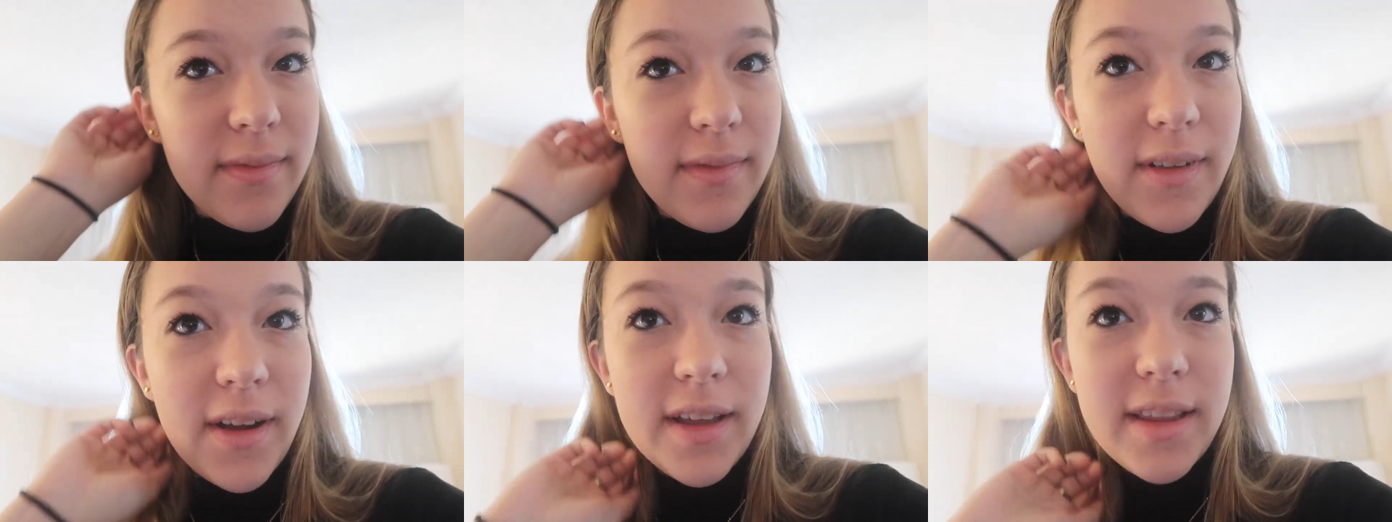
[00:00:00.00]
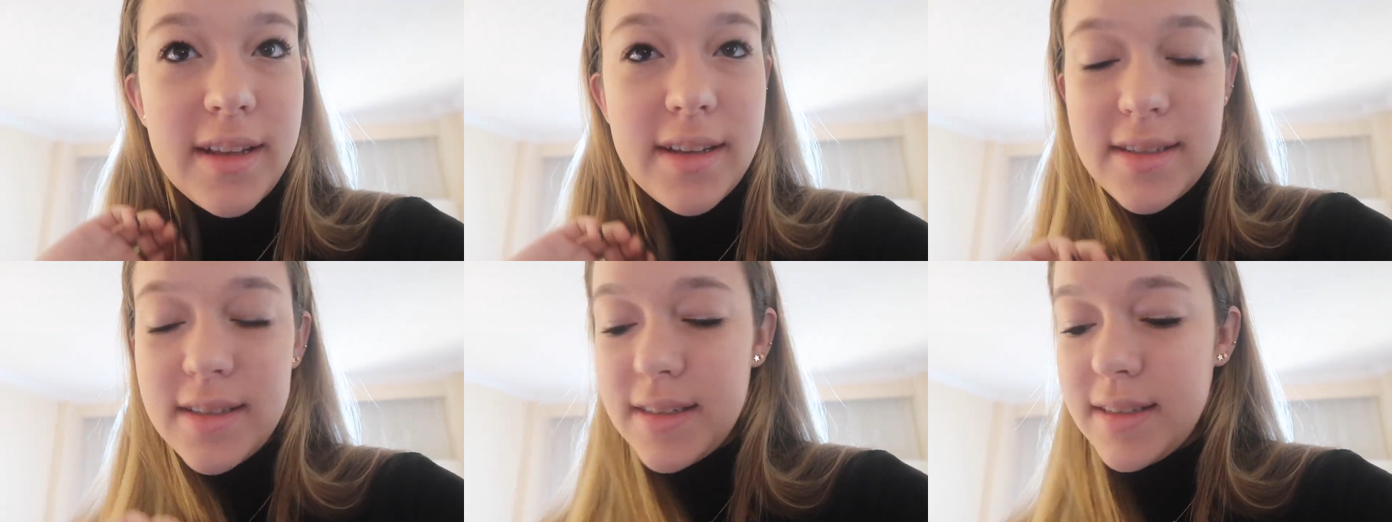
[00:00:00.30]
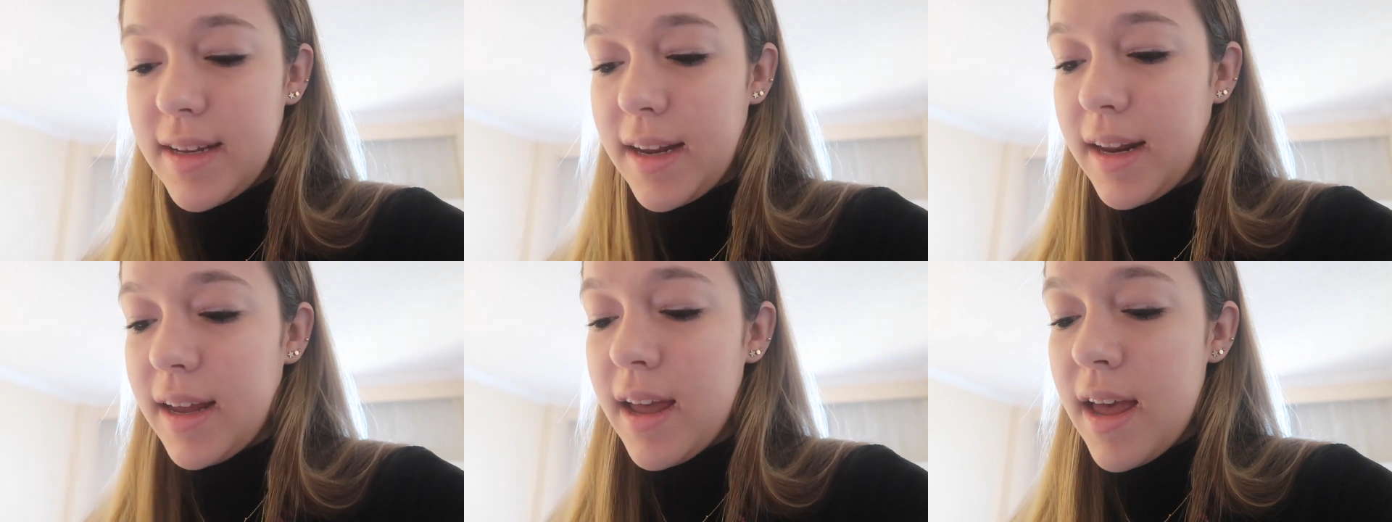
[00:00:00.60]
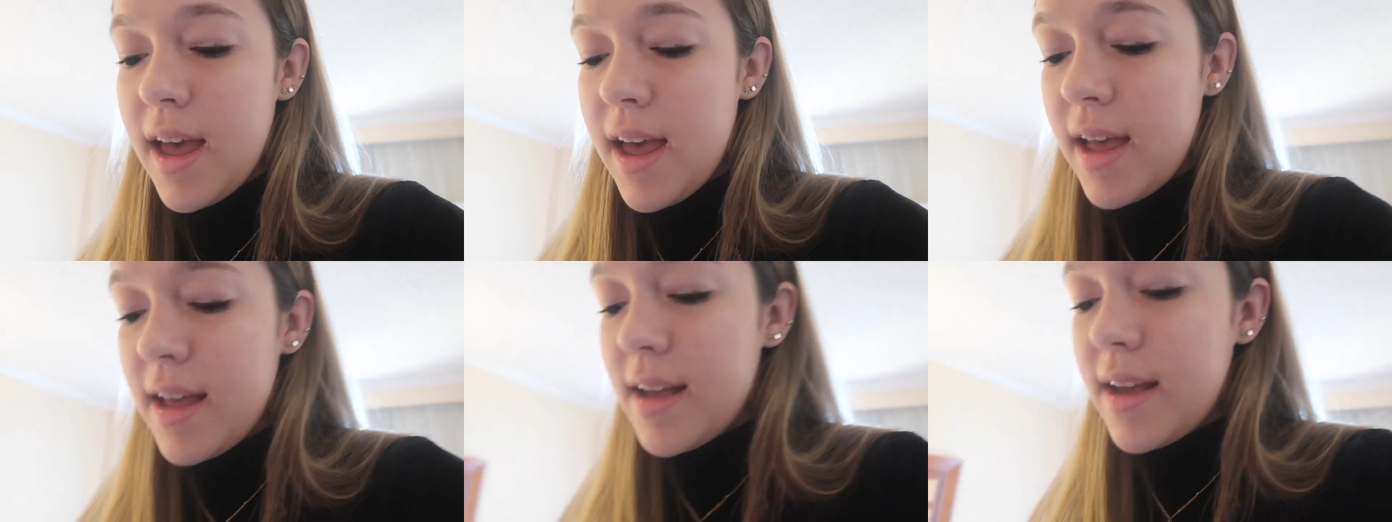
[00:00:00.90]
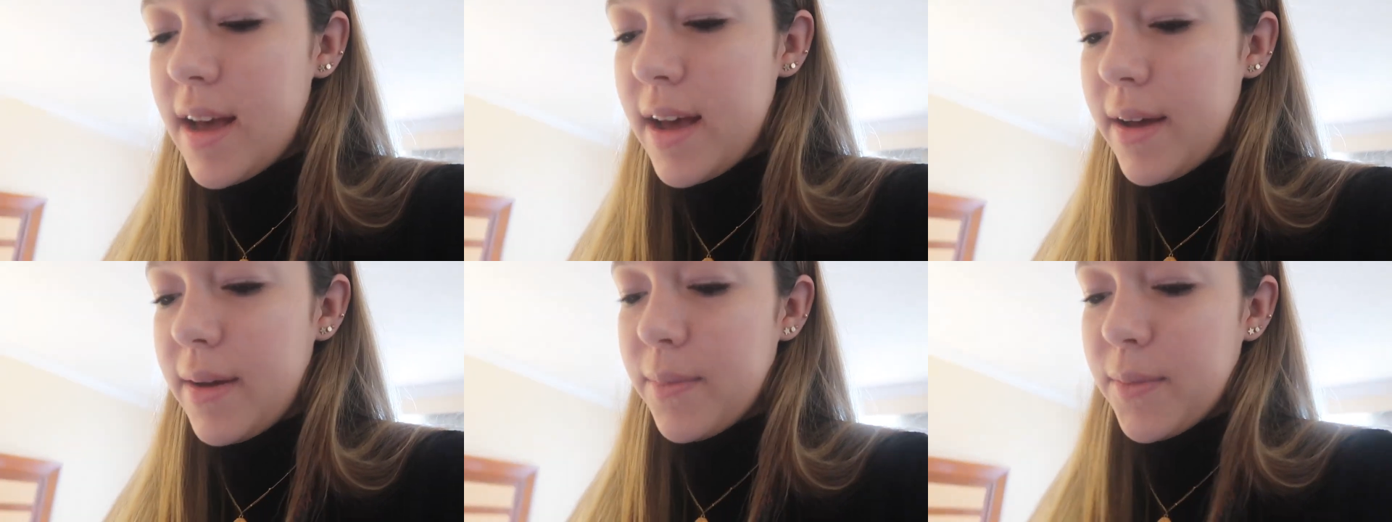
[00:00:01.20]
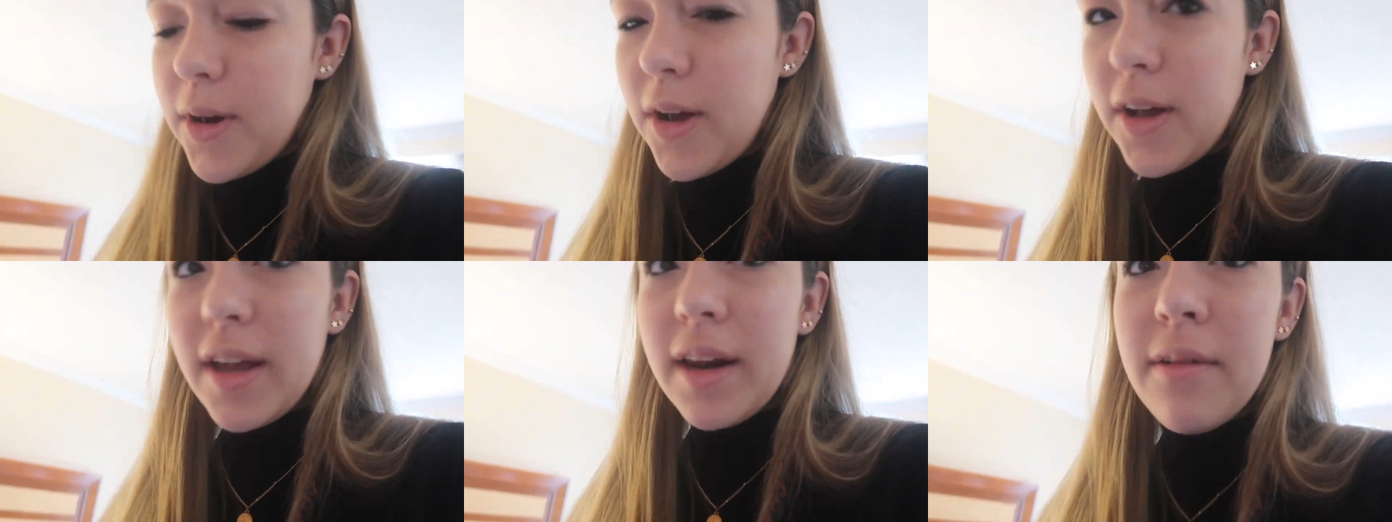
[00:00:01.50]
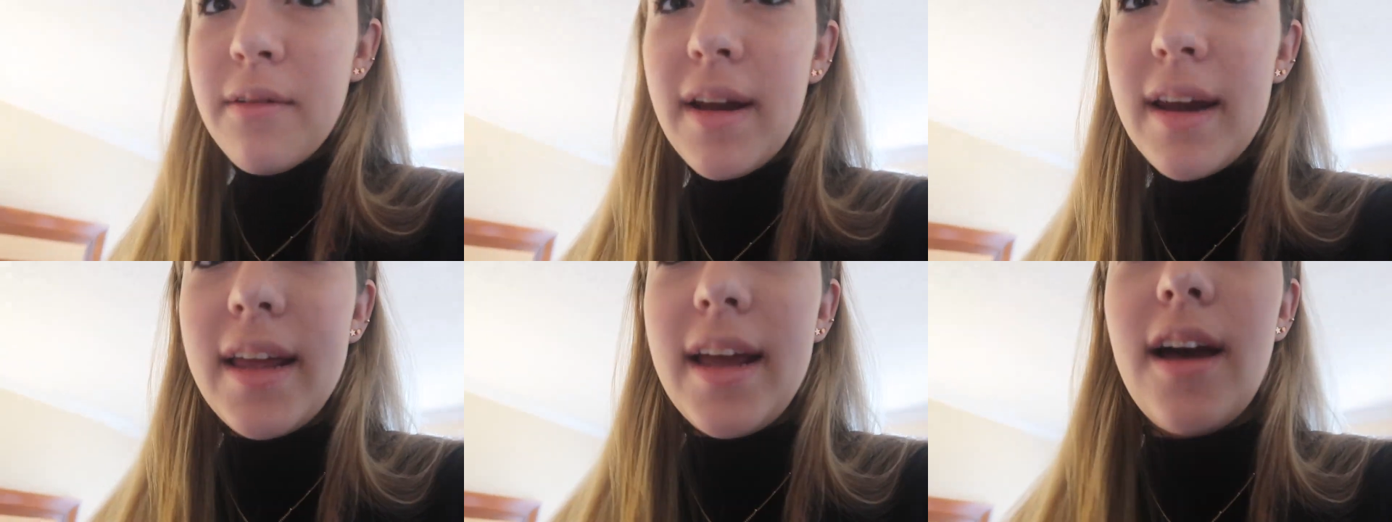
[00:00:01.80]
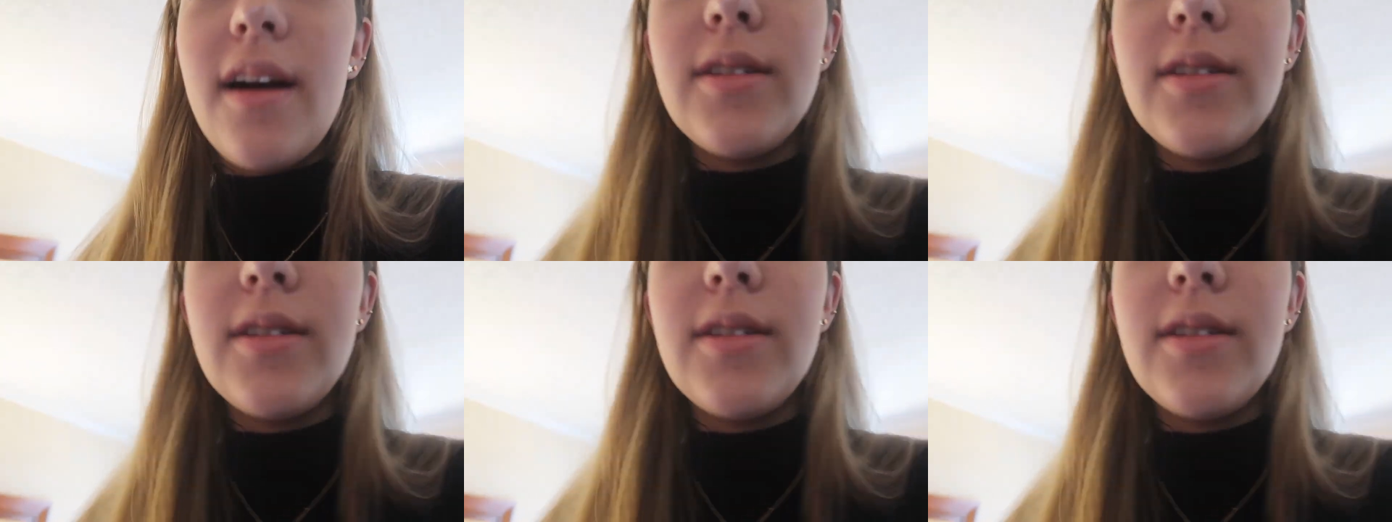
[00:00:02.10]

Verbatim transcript: that, that's exciting. Um, we're all getting ready.